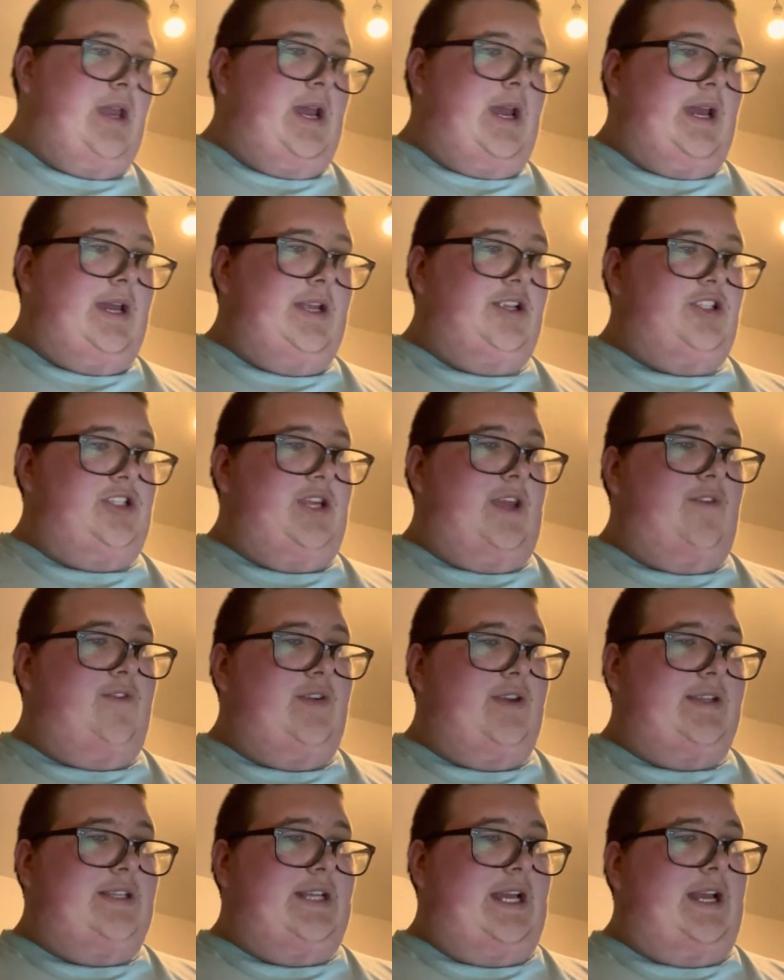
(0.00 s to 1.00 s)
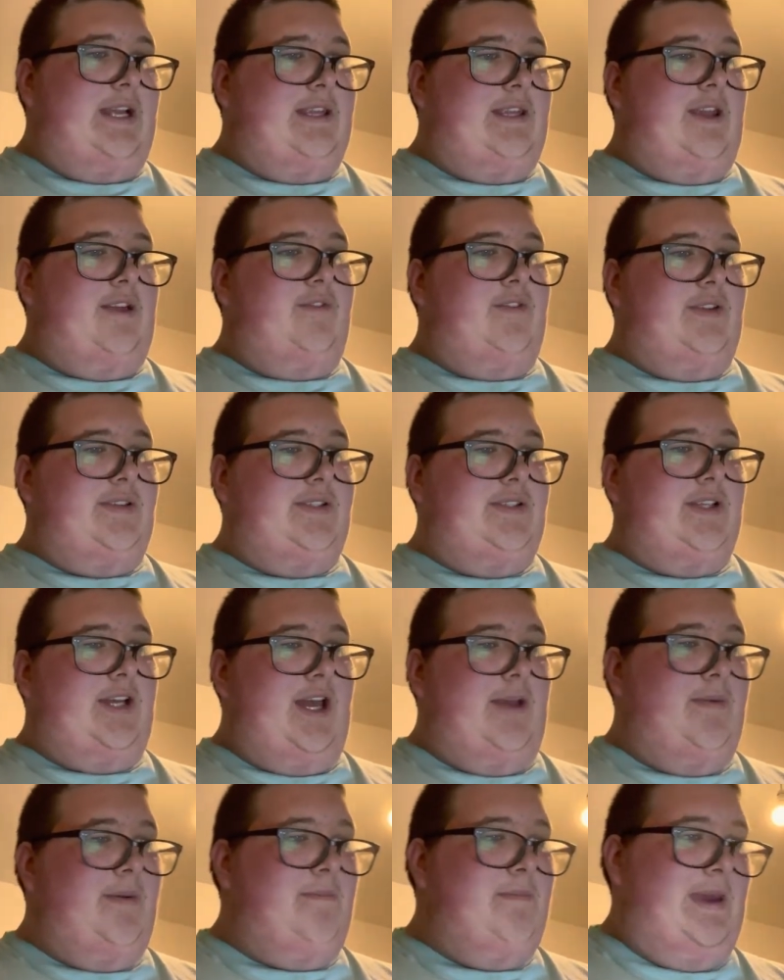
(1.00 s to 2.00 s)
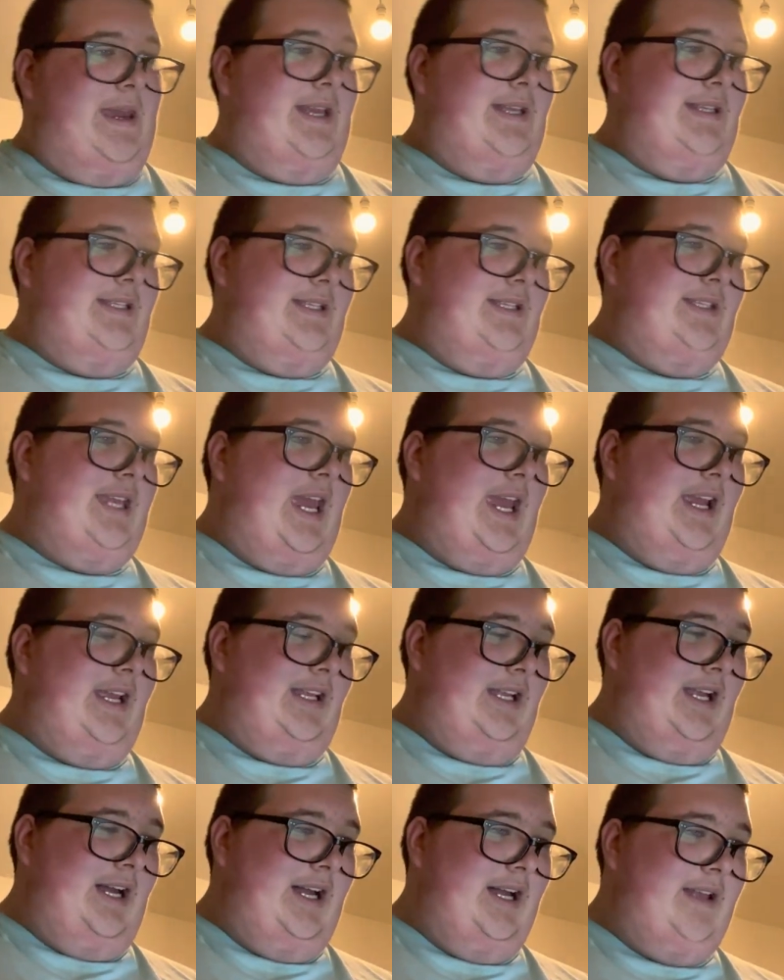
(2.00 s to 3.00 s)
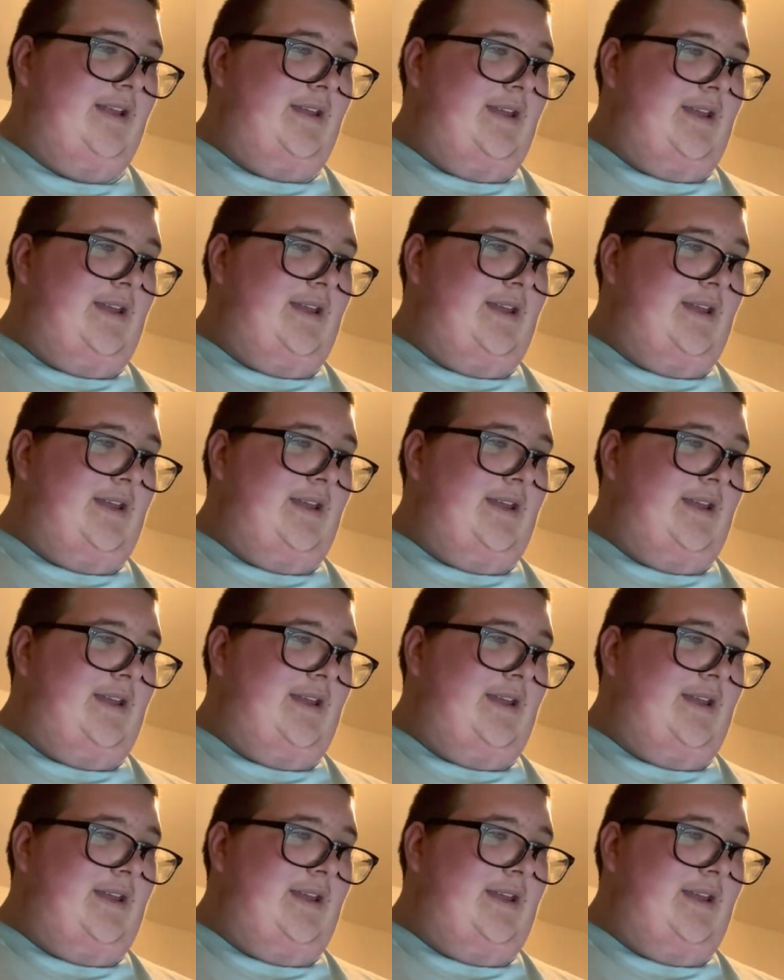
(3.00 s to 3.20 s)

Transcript: and Chief Executive Simon Maisie Taylor